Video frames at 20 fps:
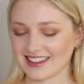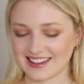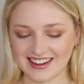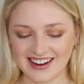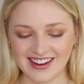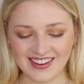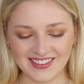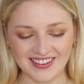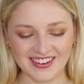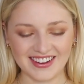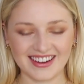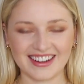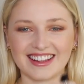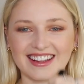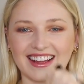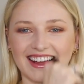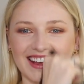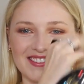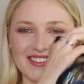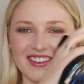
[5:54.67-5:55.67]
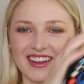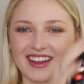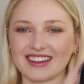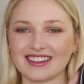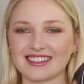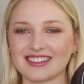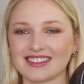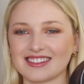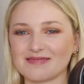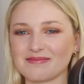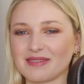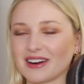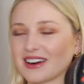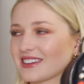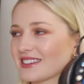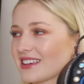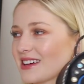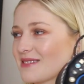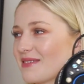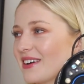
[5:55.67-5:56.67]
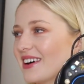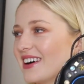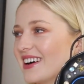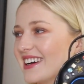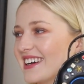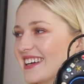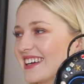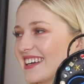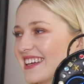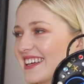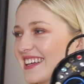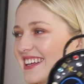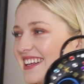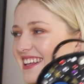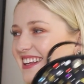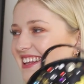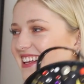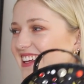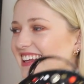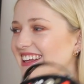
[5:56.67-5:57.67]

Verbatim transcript: No, I. This is a purse I bought. Okay.